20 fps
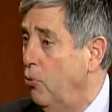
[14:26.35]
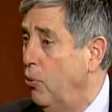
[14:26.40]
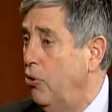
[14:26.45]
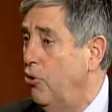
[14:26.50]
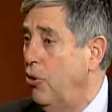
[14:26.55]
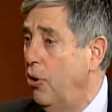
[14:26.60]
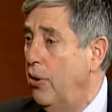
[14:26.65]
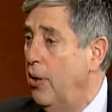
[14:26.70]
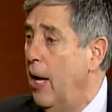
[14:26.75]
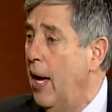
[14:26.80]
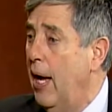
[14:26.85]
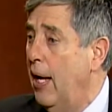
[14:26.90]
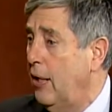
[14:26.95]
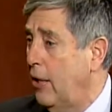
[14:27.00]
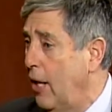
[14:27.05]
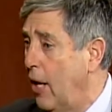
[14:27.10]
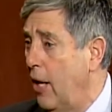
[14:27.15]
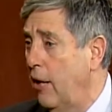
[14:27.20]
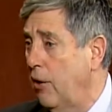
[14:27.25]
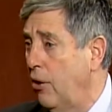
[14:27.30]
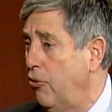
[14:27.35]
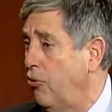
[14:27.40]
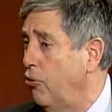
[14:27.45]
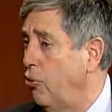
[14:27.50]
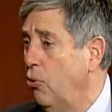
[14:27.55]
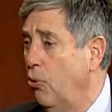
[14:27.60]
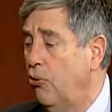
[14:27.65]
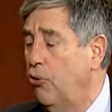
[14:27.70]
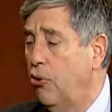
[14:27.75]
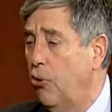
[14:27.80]
which are 9 Catholic
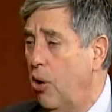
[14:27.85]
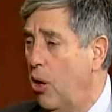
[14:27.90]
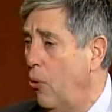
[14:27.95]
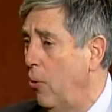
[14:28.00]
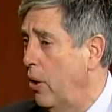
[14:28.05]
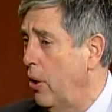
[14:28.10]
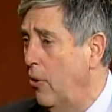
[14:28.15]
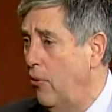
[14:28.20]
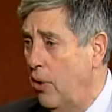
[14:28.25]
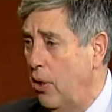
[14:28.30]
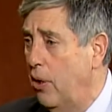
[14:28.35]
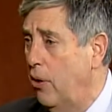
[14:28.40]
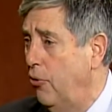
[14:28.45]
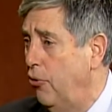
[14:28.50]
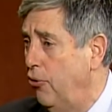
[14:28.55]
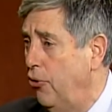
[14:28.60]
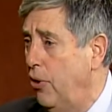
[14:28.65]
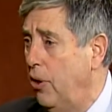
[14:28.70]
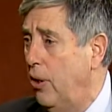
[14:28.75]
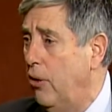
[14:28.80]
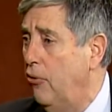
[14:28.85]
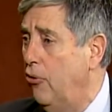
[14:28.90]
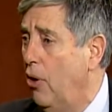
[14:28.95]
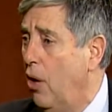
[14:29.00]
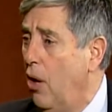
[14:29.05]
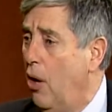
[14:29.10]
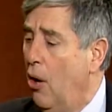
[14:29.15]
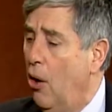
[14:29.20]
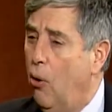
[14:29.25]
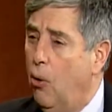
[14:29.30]
schools that are already in the inner cities,
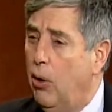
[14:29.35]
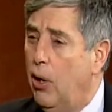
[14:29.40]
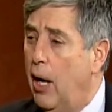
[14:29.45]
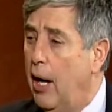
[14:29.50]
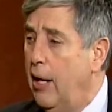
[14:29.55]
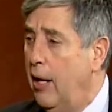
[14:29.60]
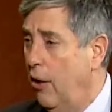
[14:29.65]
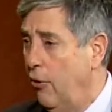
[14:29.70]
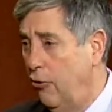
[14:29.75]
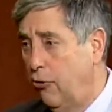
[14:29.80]
or Lighthouse